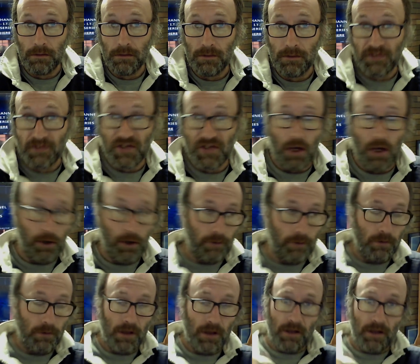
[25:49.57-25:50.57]
So
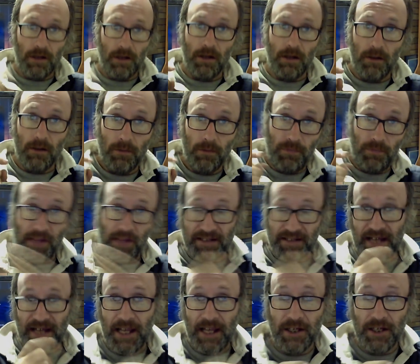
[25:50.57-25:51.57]
that's
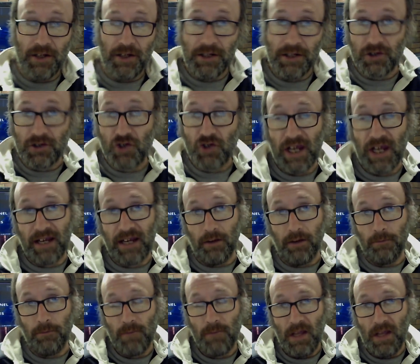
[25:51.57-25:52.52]
how you need to check it.